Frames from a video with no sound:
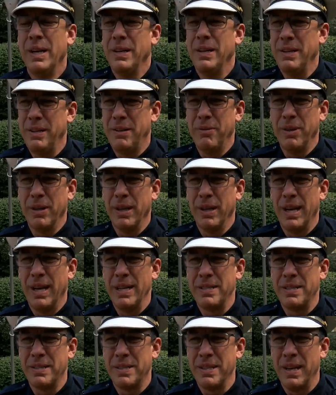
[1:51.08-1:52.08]
you need to
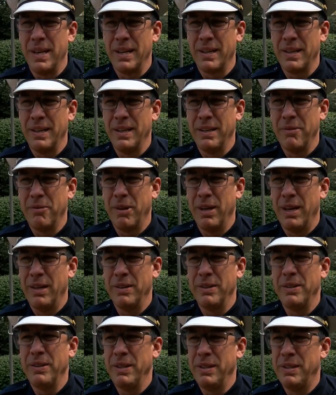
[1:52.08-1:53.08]
realize it's not going to end well
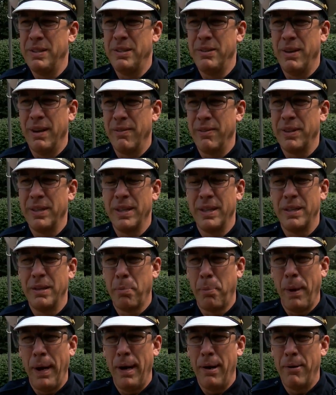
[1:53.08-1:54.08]
and you need to do everything in your
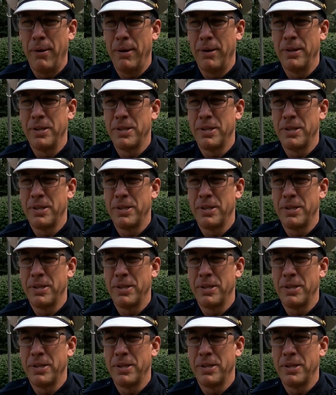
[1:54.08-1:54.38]
power to